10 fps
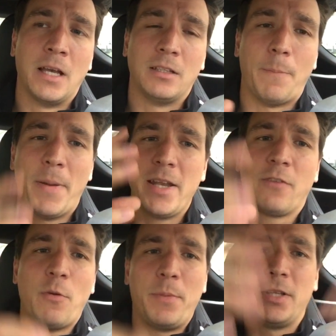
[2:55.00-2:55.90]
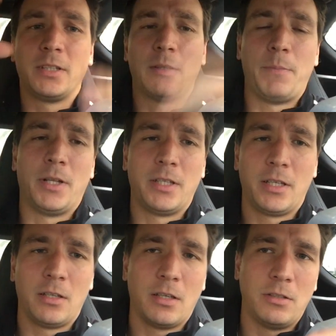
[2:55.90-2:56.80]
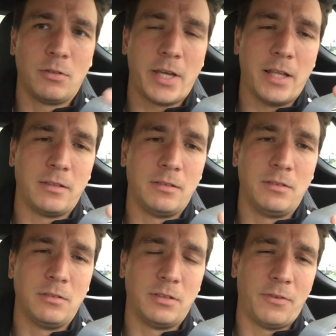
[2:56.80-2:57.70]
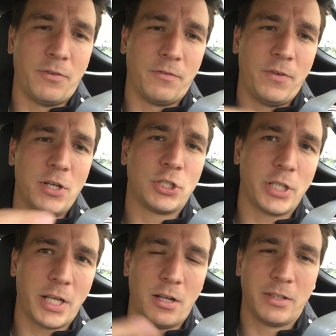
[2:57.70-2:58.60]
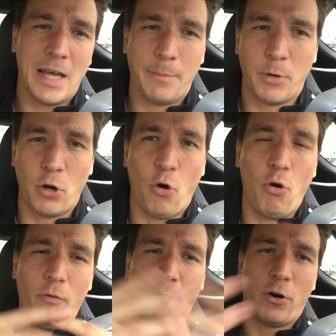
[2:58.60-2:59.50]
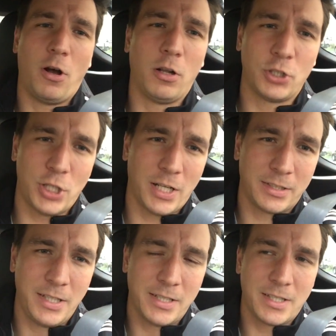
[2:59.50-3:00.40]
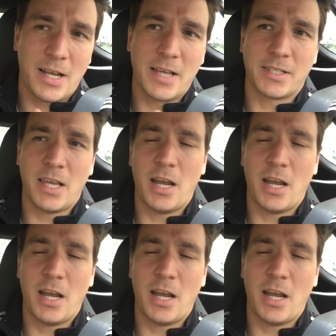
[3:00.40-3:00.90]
depending from building to building, you get different finishing and all that. But overall, JLT is a nice